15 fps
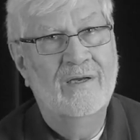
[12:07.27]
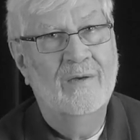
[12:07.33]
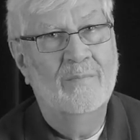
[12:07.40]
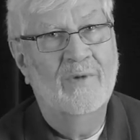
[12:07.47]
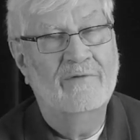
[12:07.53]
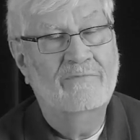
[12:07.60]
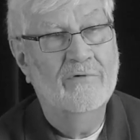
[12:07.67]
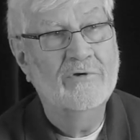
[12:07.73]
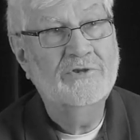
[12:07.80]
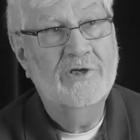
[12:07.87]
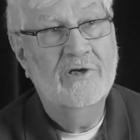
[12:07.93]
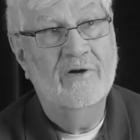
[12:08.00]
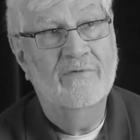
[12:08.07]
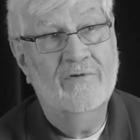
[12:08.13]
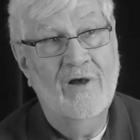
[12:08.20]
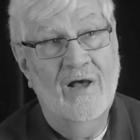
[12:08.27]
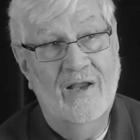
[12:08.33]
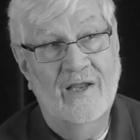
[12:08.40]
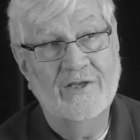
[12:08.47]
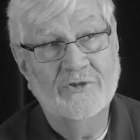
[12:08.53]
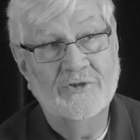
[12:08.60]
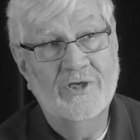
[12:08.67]
my first year of
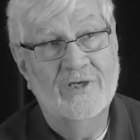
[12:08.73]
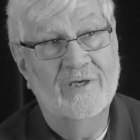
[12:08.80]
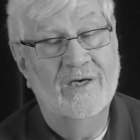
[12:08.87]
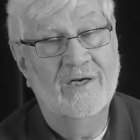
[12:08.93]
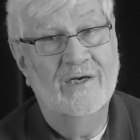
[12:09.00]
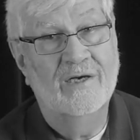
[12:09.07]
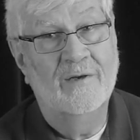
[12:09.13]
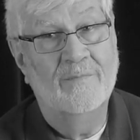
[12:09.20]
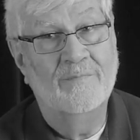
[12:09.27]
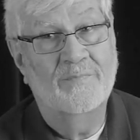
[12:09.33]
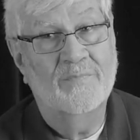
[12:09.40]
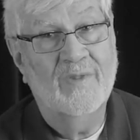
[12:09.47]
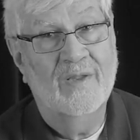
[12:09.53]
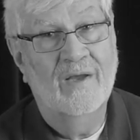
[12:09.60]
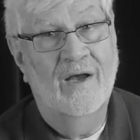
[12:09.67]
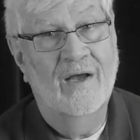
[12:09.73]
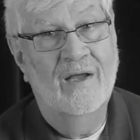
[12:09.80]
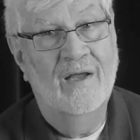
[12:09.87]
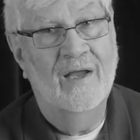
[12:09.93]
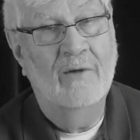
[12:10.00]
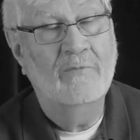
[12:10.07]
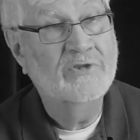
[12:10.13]
college,
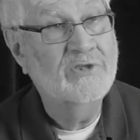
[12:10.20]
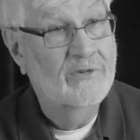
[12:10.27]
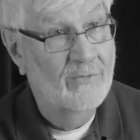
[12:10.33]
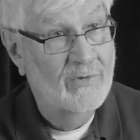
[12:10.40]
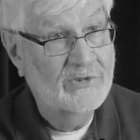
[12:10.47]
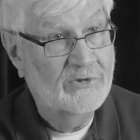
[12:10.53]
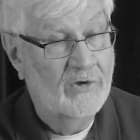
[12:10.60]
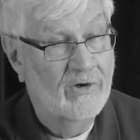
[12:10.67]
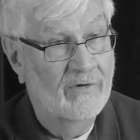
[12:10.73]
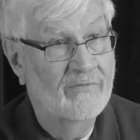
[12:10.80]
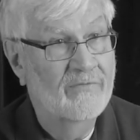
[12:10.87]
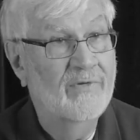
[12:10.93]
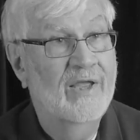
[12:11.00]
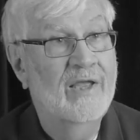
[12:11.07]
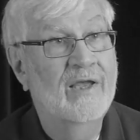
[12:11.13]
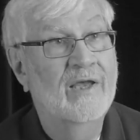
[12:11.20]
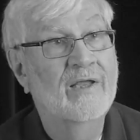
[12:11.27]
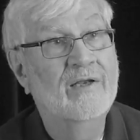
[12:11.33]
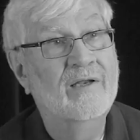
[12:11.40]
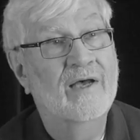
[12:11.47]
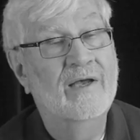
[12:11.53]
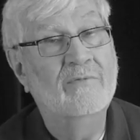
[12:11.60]
I was in the reserve,
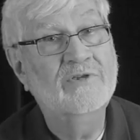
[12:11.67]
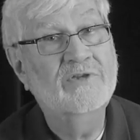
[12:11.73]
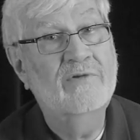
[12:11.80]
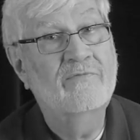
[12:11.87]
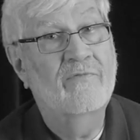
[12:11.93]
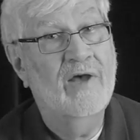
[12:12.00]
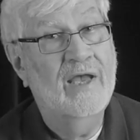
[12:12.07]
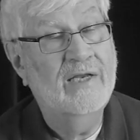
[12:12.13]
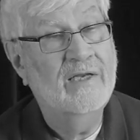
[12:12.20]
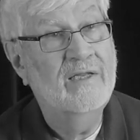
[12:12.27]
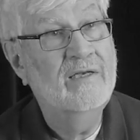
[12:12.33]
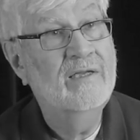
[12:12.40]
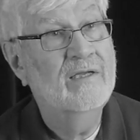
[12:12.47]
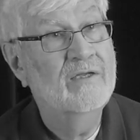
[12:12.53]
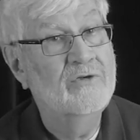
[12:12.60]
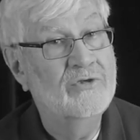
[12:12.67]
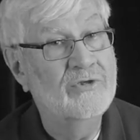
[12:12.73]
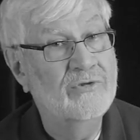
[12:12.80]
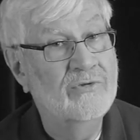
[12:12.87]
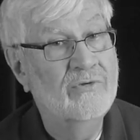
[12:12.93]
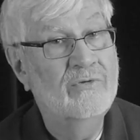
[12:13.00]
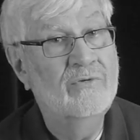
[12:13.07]
and I was invited
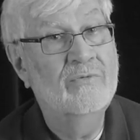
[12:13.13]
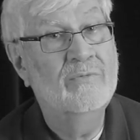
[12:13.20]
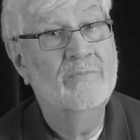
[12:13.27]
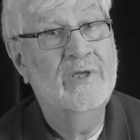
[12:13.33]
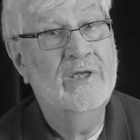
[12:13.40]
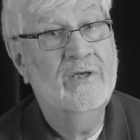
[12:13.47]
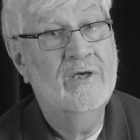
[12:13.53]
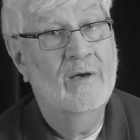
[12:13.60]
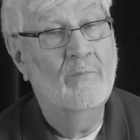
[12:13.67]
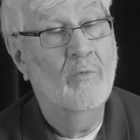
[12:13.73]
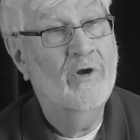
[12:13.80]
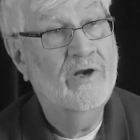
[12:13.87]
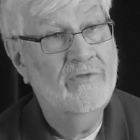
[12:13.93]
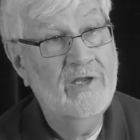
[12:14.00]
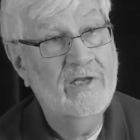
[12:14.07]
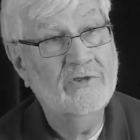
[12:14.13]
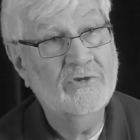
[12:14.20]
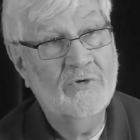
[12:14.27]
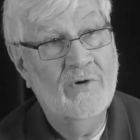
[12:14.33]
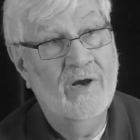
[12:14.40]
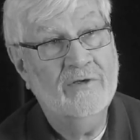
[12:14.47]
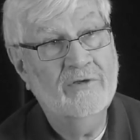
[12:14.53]
to become one of the
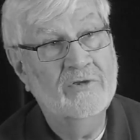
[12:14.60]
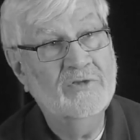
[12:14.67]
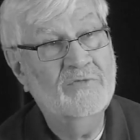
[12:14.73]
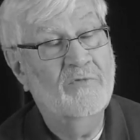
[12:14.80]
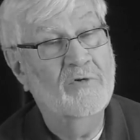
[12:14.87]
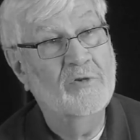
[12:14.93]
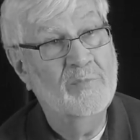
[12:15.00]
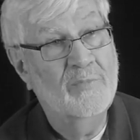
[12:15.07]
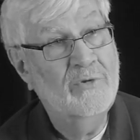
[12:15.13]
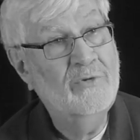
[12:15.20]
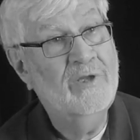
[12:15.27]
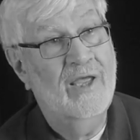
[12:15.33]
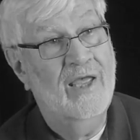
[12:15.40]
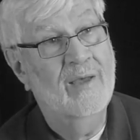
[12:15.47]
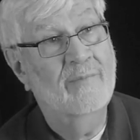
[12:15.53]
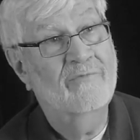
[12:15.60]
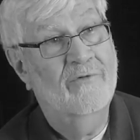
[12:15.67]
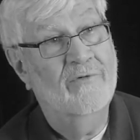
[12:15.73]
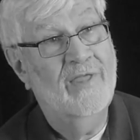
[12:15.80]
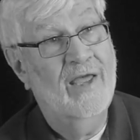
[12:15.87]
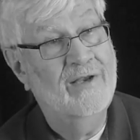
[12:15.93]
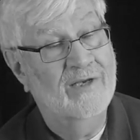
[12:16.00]
instructors for the boot camp for
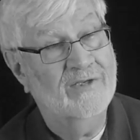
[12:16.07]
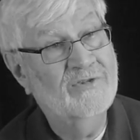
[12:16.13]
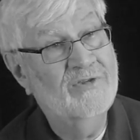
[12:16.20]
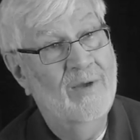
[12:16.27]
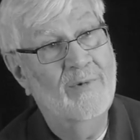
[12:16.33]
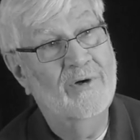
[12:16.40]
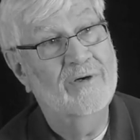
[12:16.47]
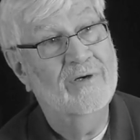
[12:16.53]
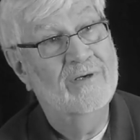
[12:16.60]
that next summer.